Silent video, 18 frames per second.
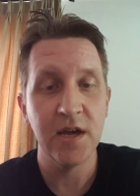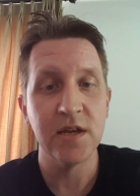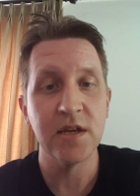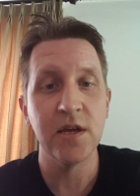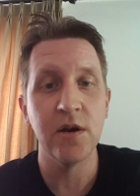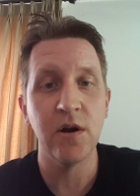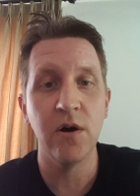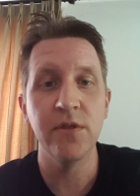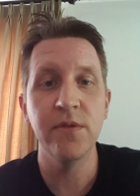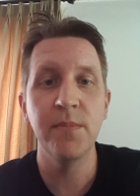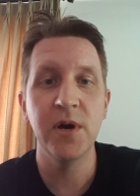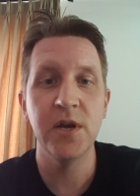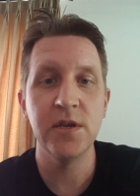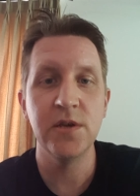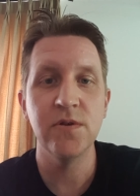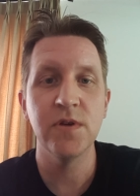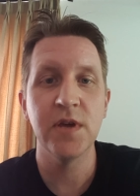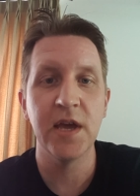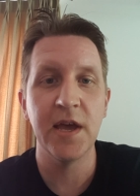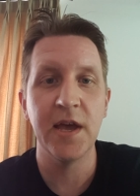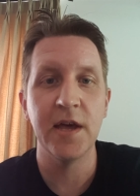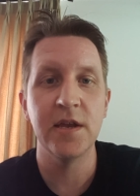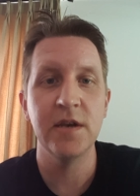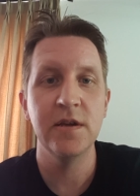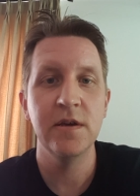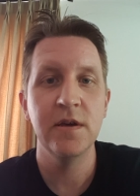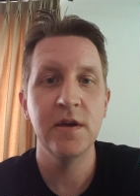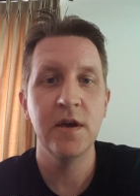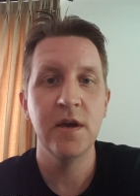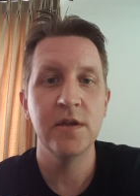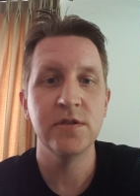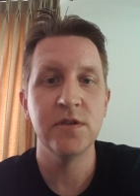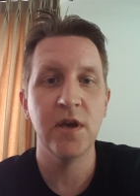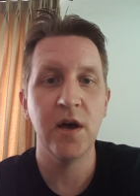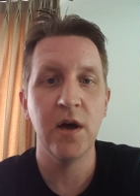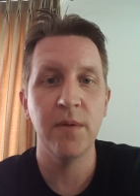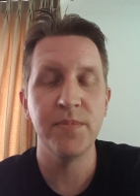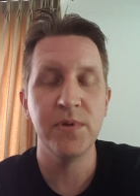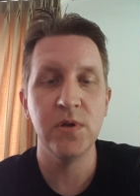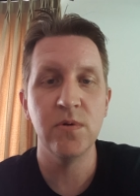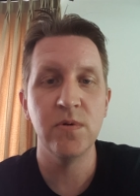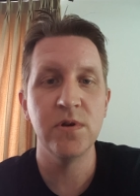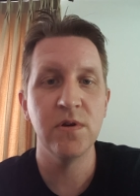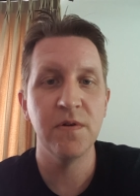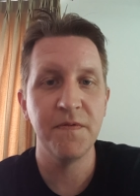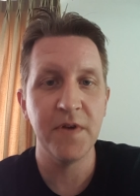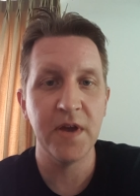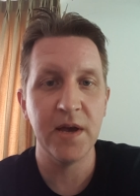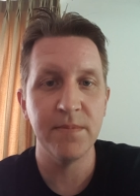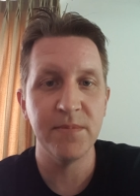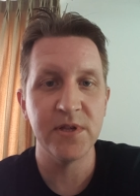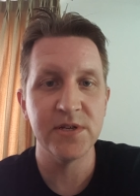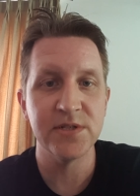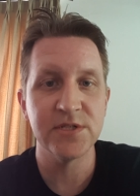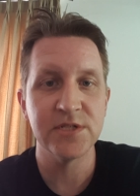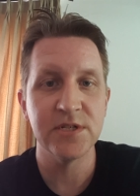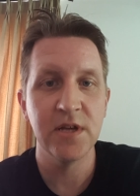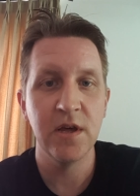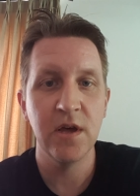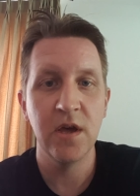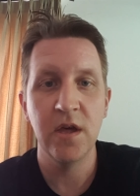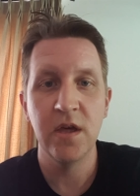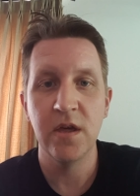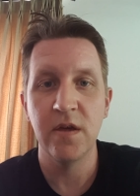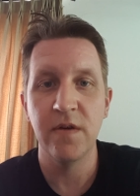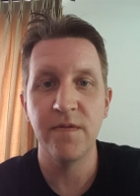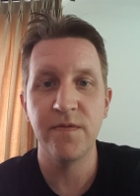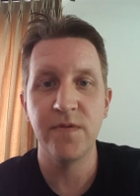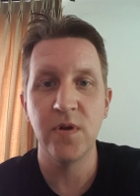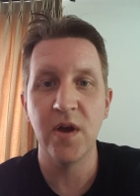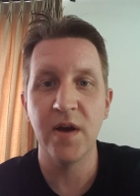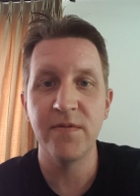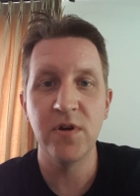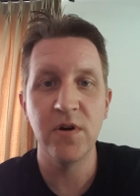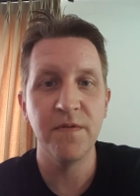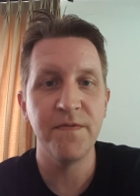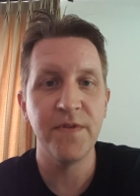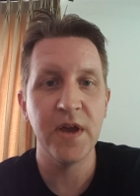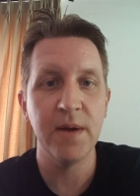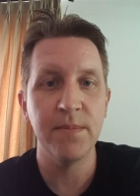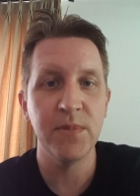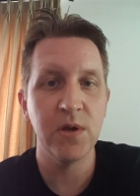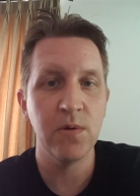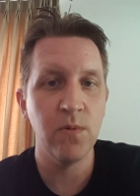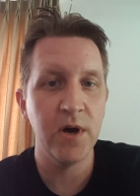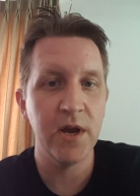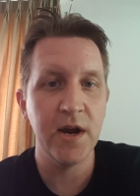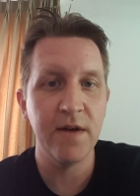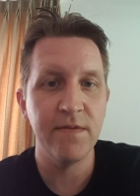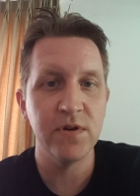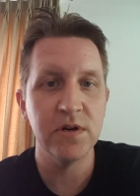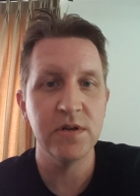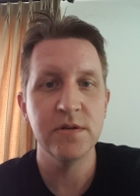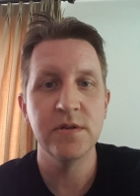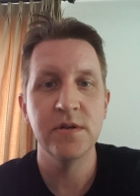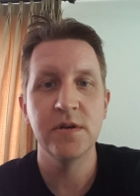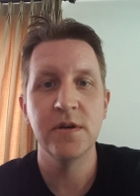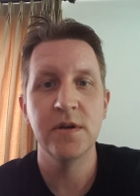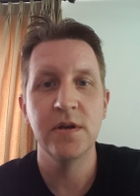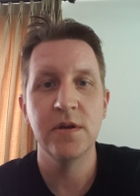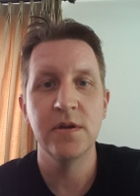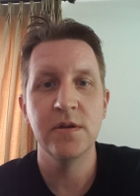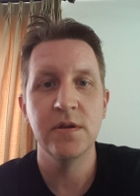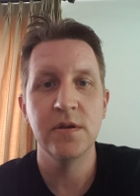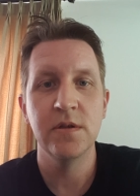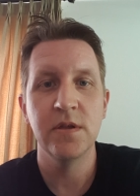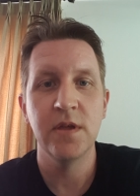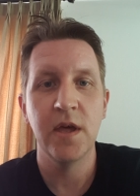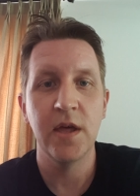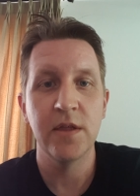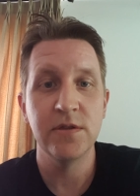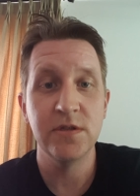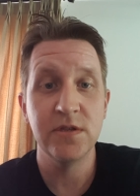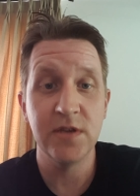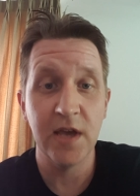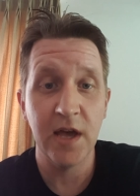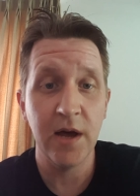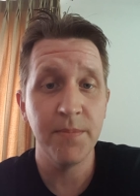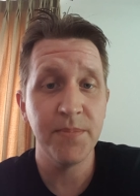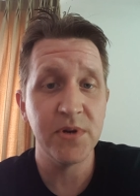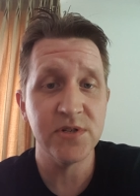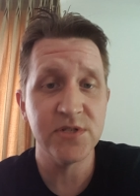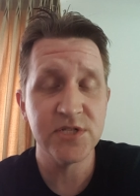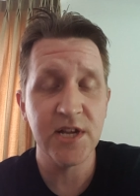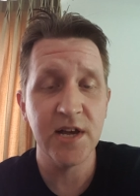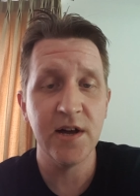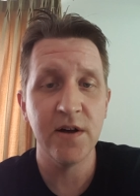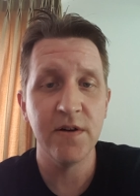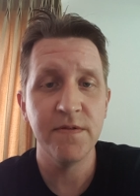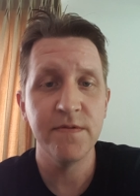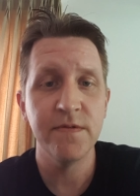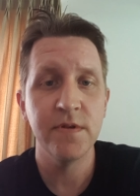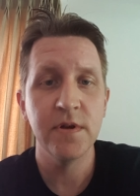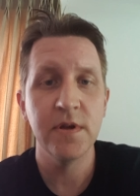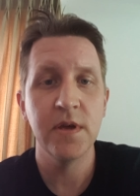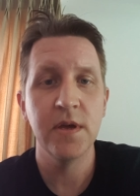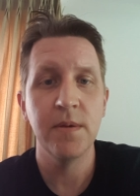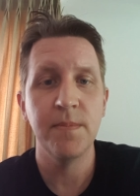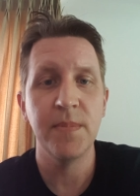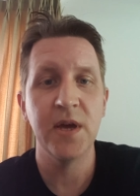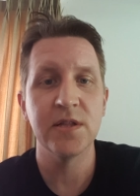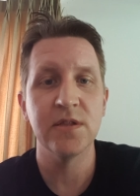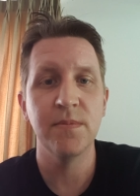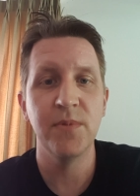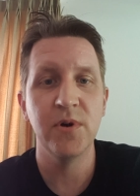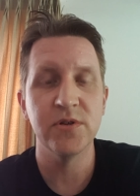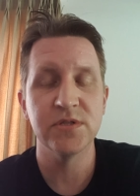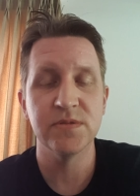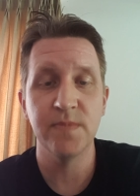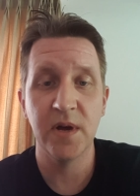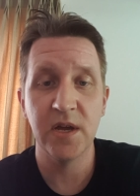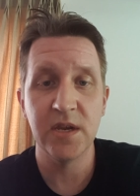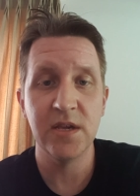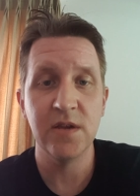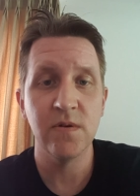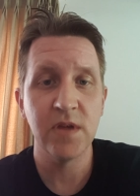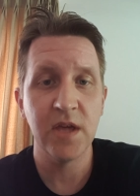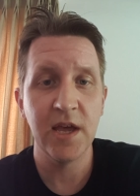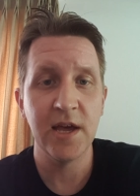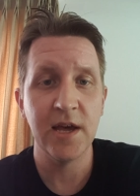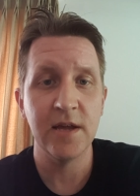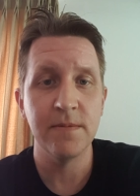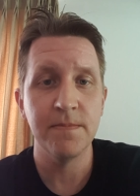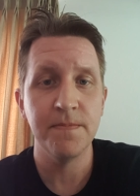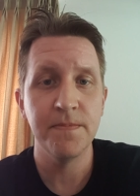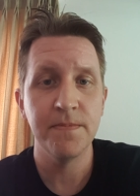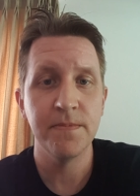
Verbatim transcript: Get all the money you can to help you and your families. If you have no family, whatever, to help yourself make the most money you can.